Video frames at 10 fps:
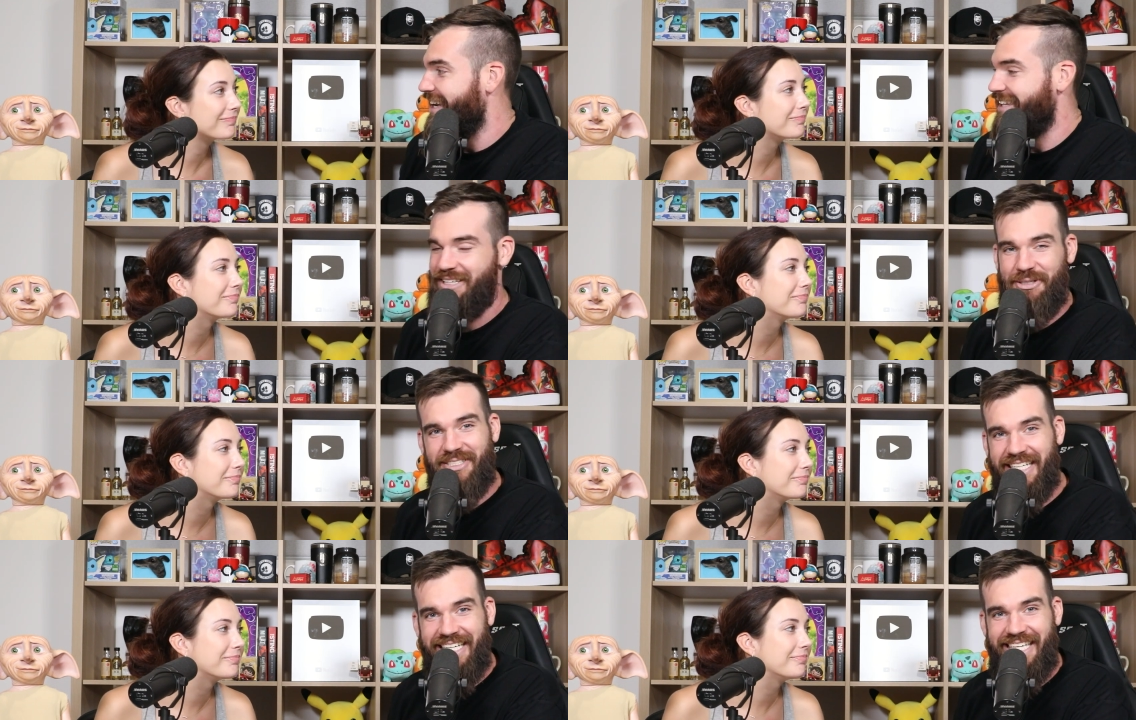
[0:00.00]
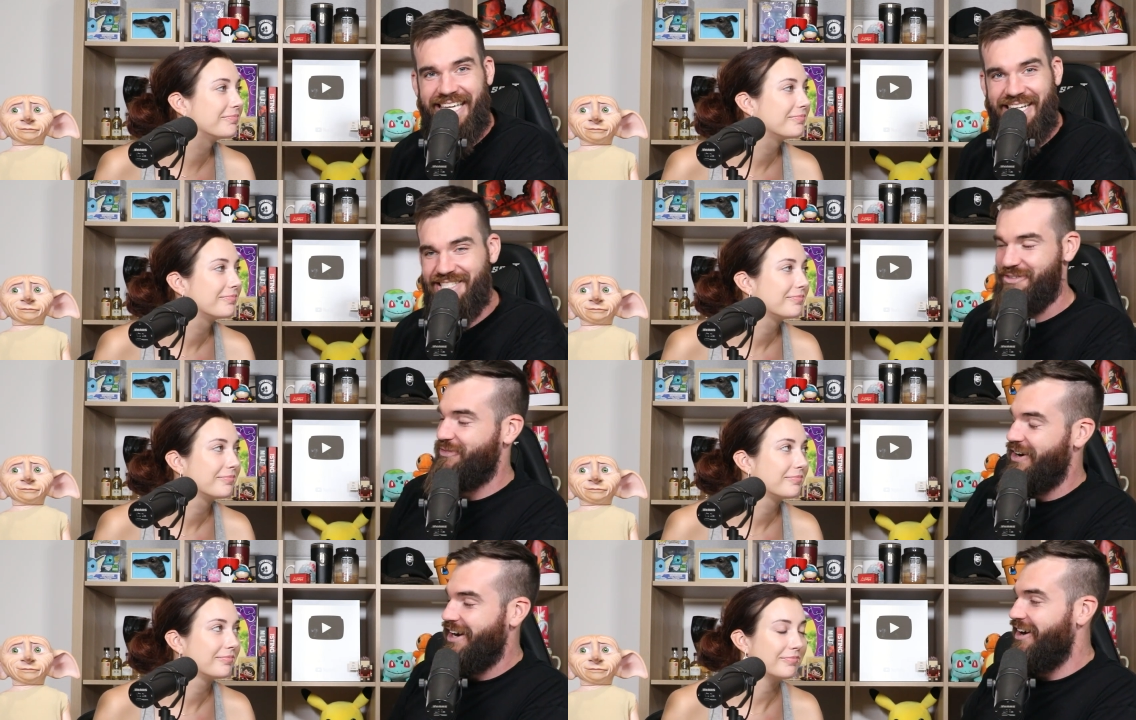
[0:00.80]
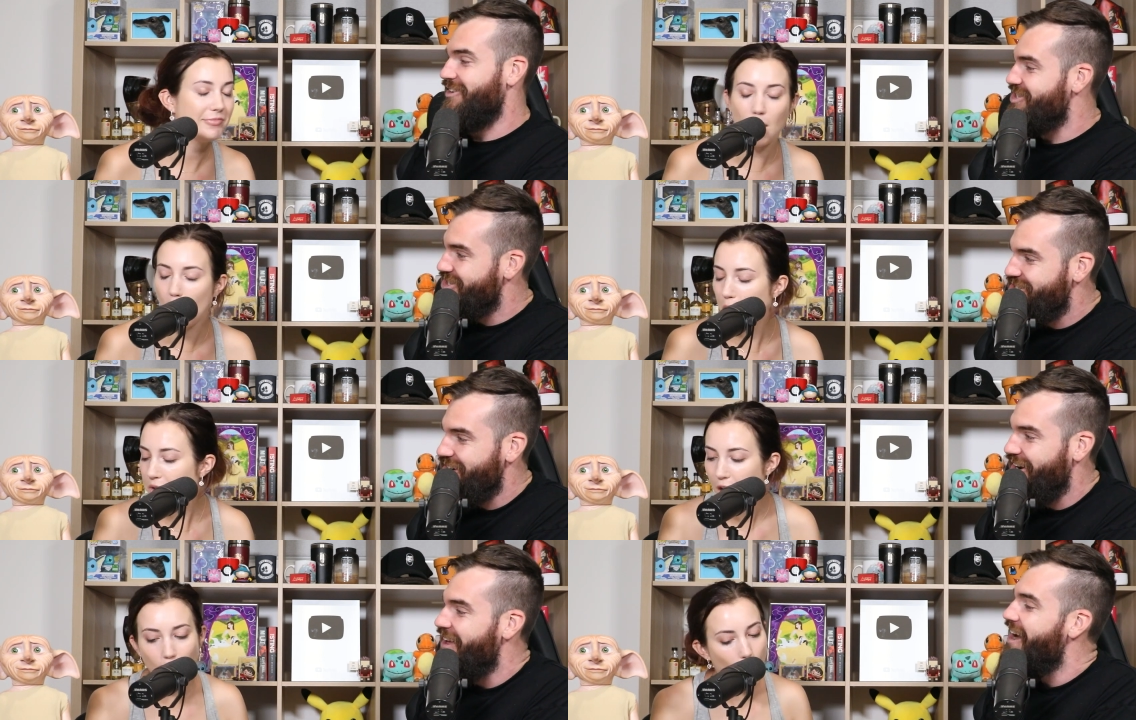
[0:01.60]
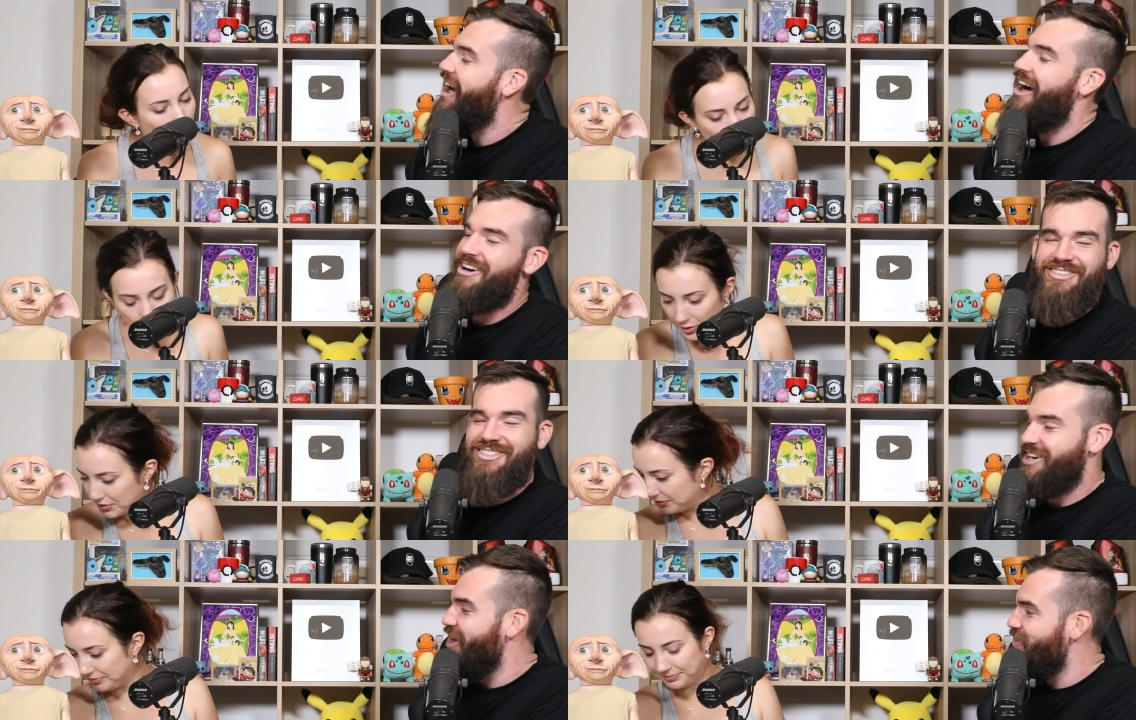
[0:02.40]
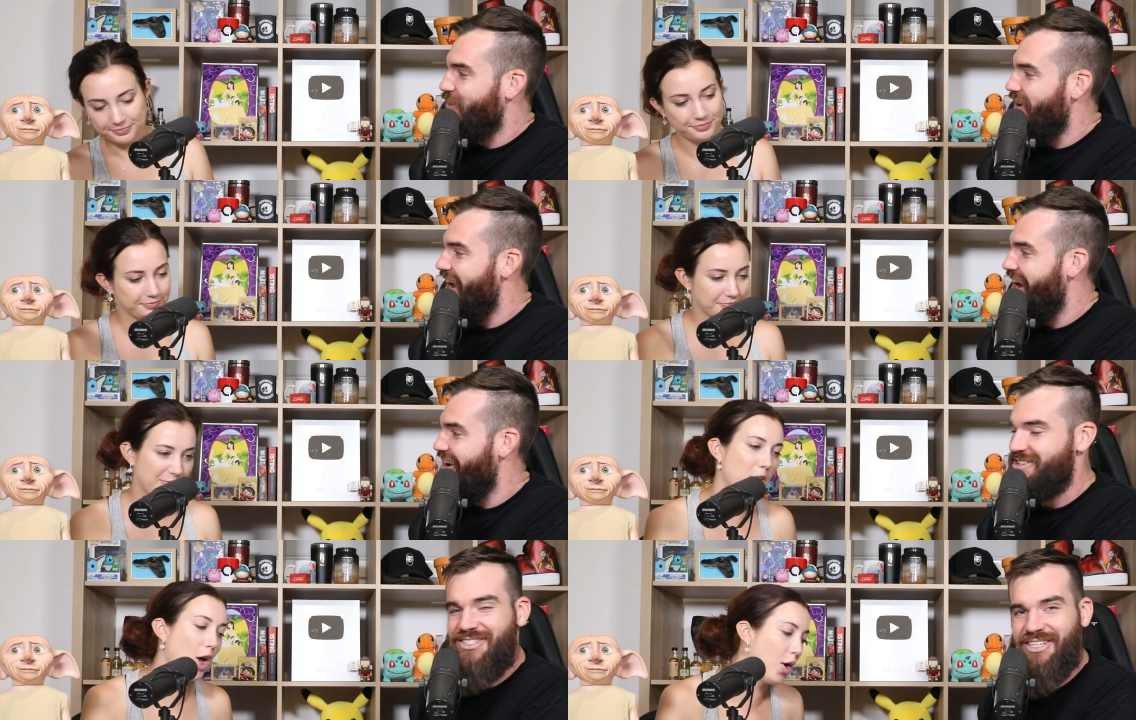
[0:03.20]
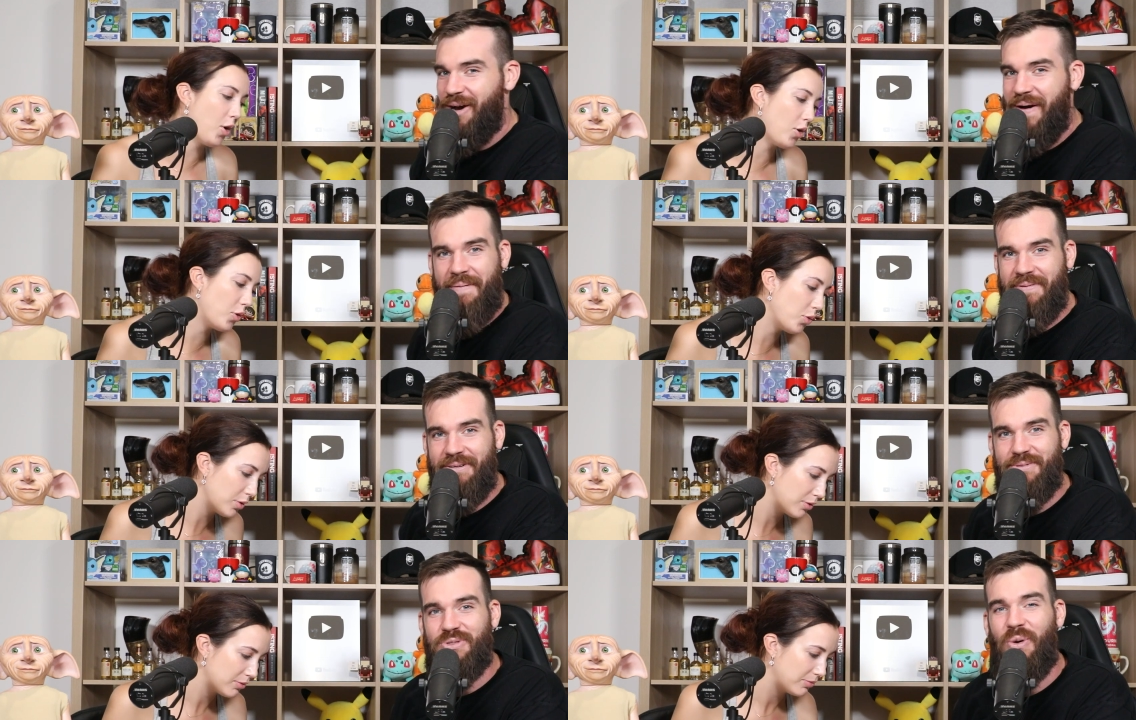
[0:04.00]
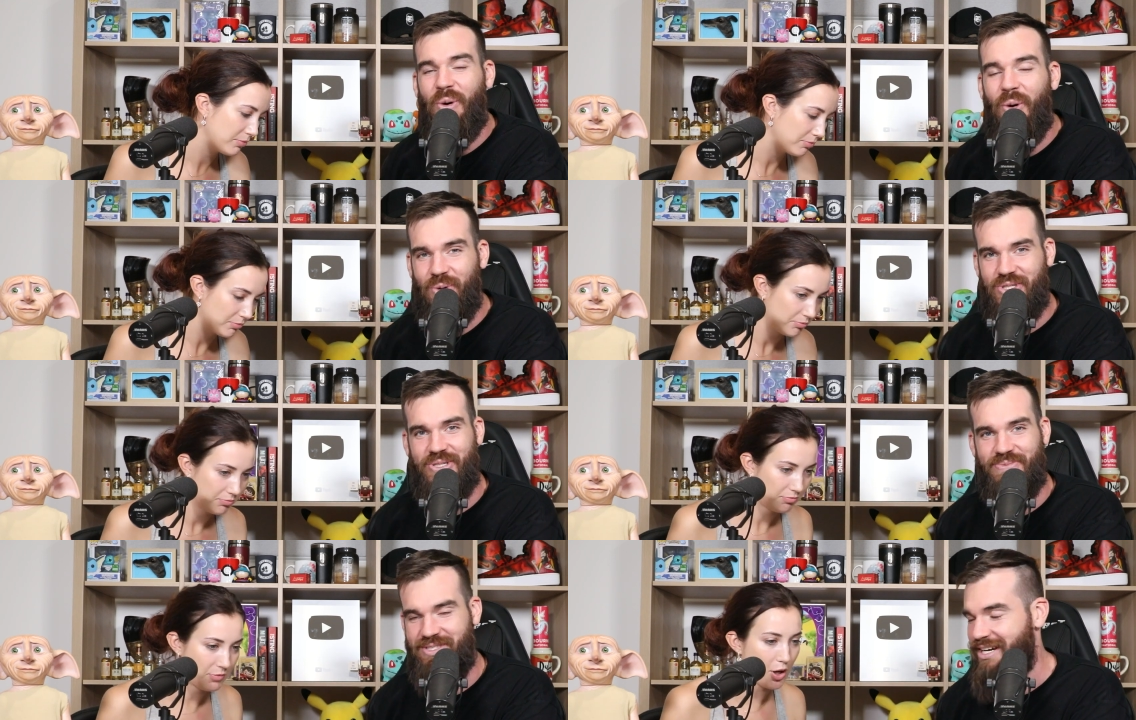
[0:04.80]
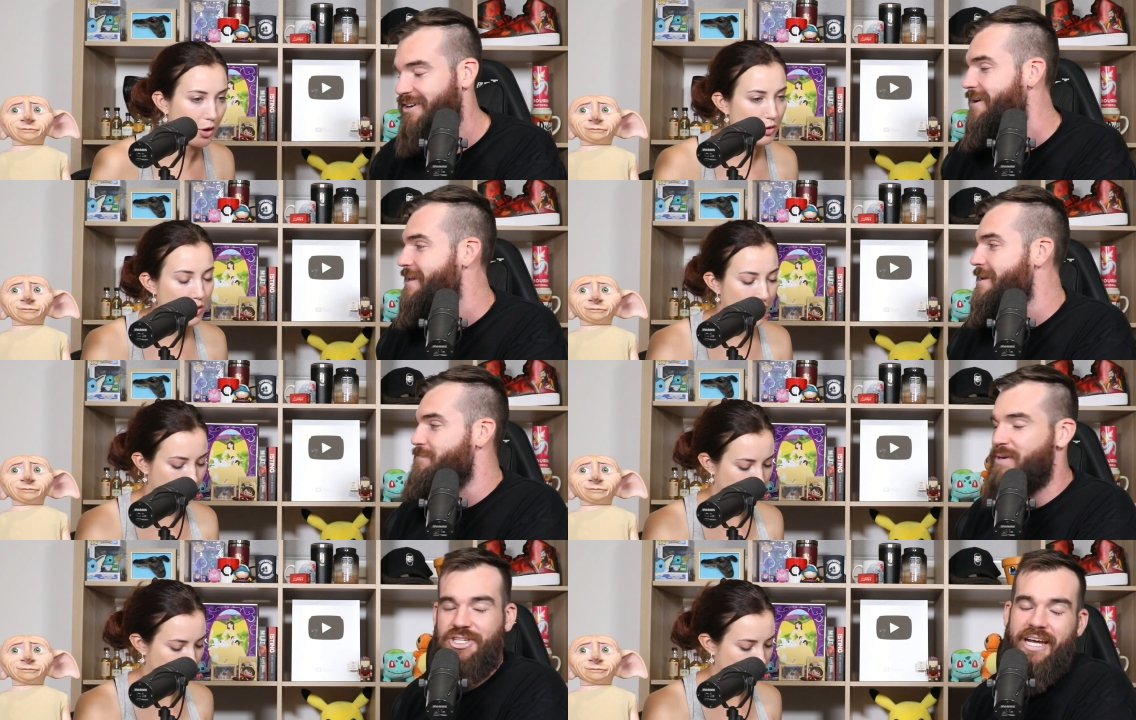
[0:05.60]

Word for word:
Speaker 1: And little Dicky gets the photo. I was no, so, no. I was so proud. I was no. so happy. It was awesome. So no, no. big